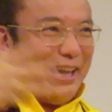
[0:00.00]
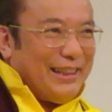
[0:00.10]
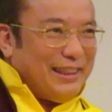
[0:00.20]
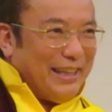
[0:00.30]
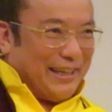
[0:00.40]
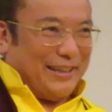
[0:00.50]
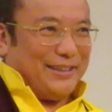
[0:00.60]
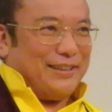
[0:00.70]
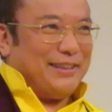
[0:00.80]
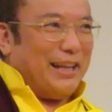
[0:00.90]
Nothing
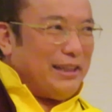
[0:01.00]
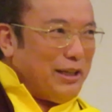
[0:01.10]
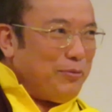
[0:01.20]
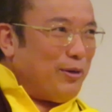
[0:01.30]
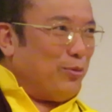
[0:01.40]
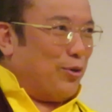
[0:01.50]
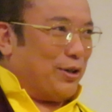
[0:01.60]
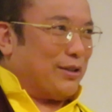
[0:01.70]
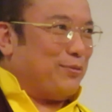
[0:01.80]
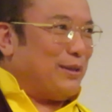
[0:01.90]
will work